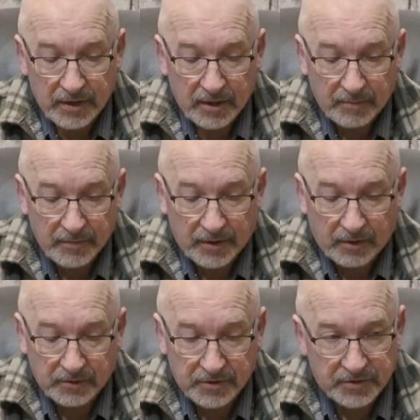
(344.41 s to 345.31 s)
and
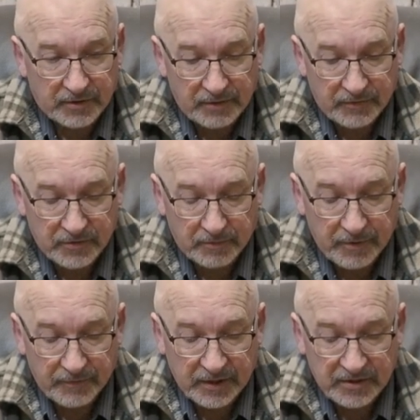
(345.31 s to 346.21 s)
I'll just give you a
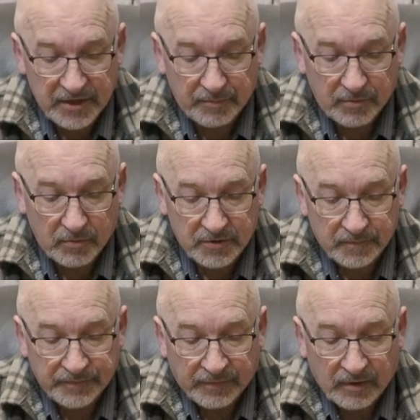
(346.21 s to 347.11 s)
bit of an example, was
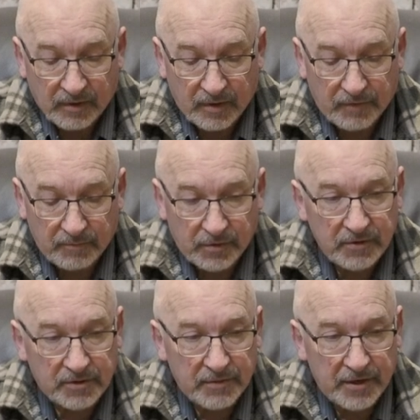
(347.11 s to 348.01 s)
if I'm doing
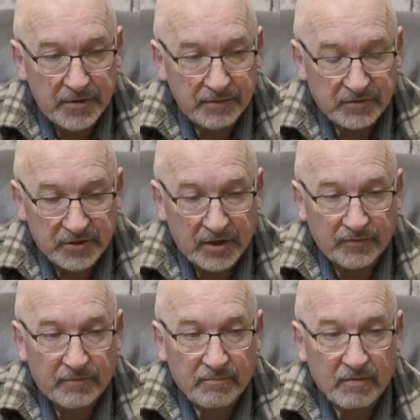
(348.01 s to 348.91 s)
some narrative stuff